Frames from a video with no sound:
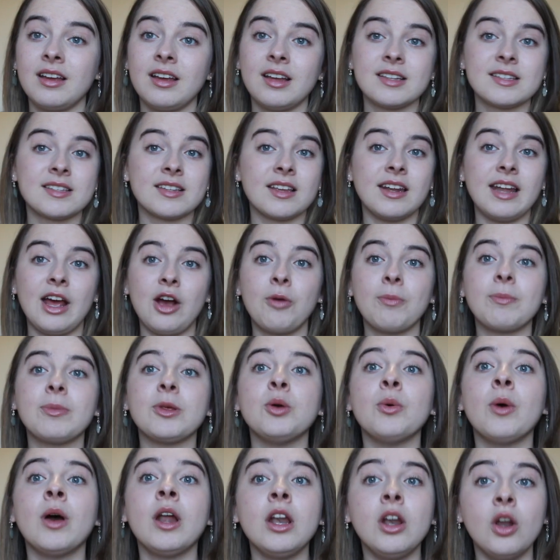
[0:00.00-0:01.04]
it's gonna help
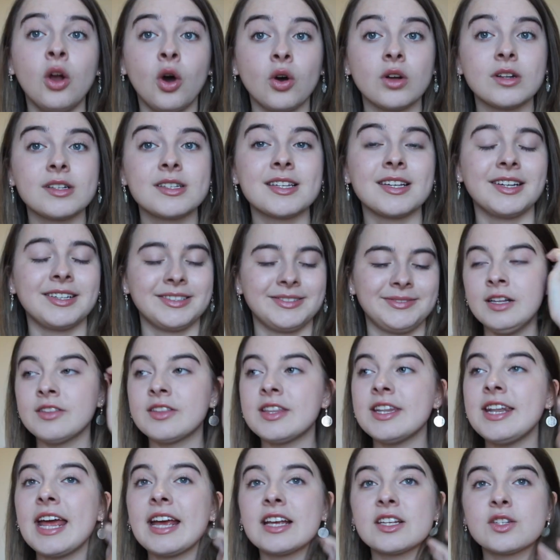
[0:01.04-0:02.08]
you a lot.
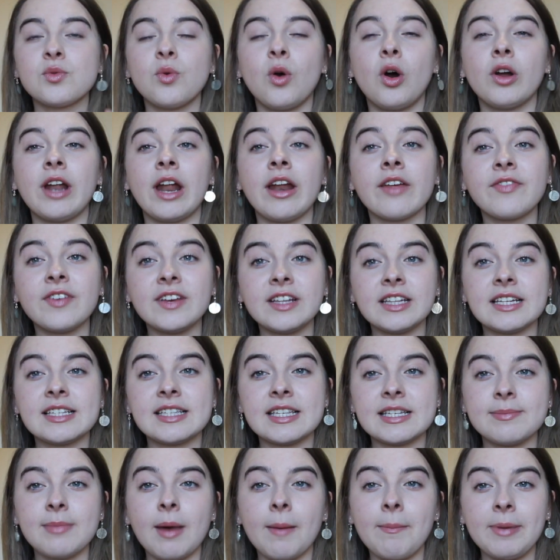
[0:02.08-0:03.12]
The next one, and I think
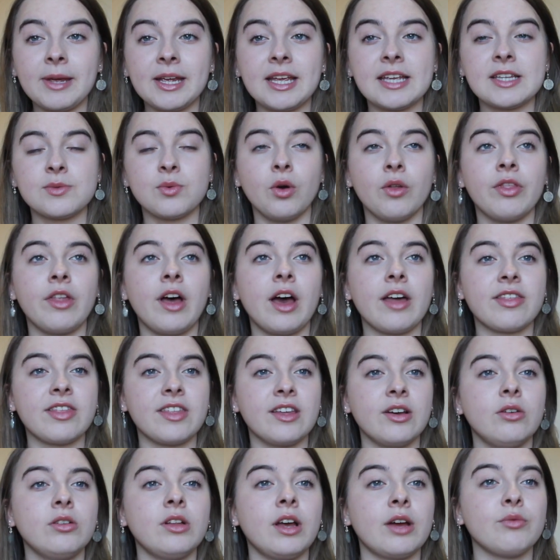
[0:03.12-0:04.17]
this is my biggest one that I
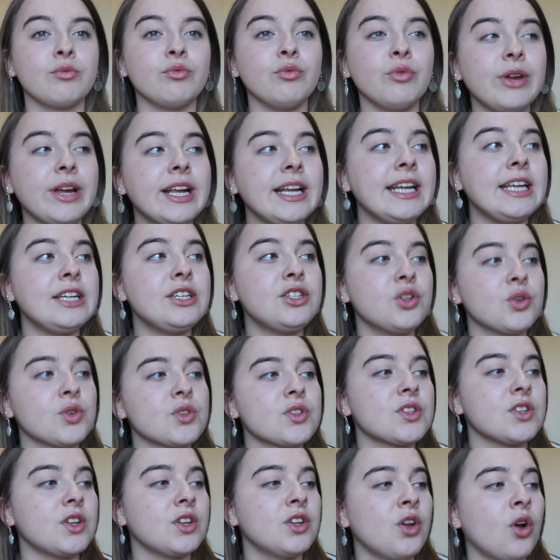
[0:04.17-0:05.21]
feel like really
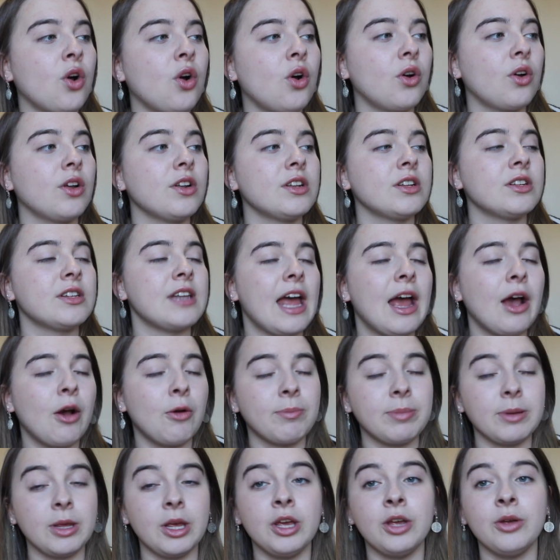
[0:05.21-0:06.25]
does not
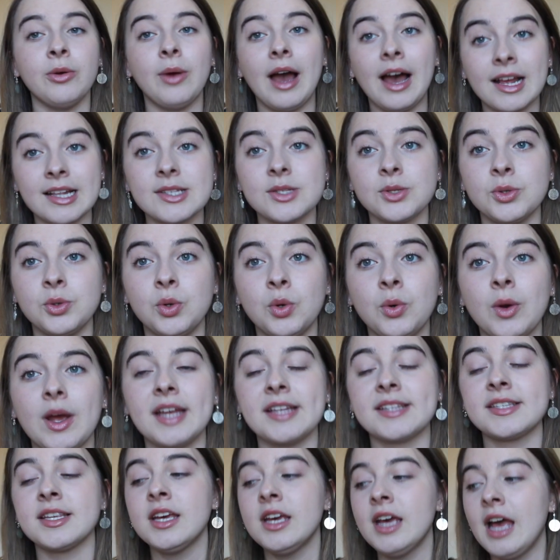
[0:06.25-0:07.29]
help you at all,
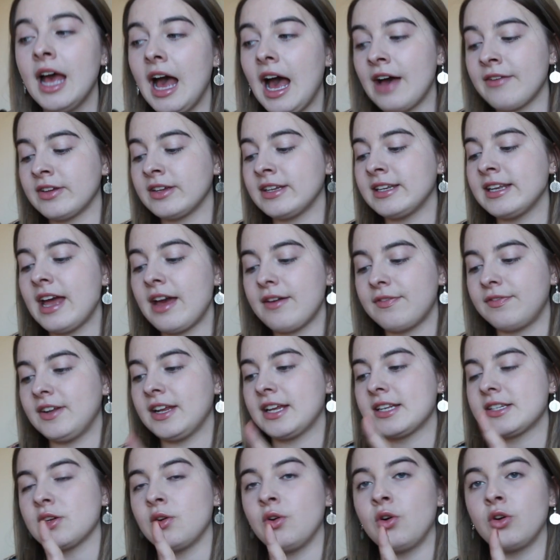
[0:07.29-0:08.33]
is having
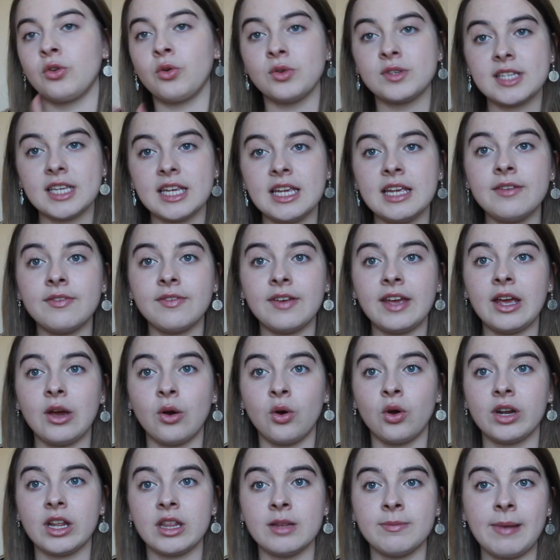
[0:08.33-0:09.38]
Netflix on or TV
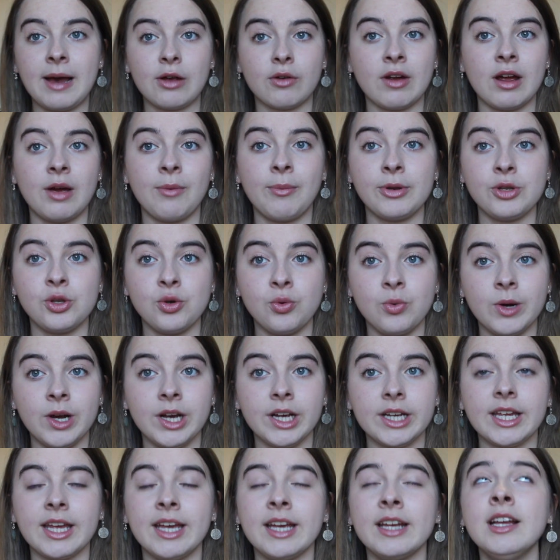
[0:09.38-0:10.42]
on in the background when you're
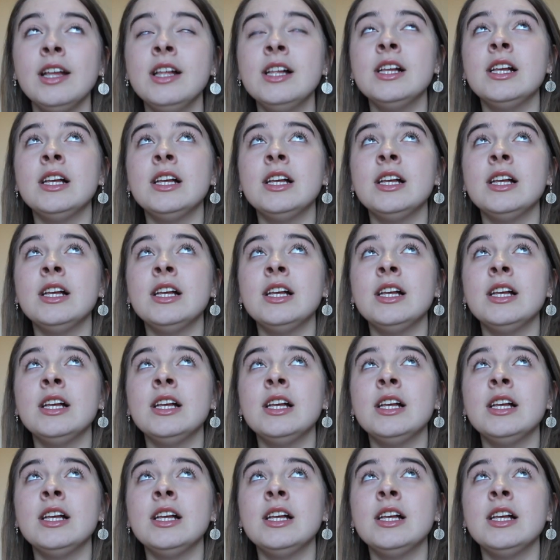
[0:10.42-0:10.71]
working.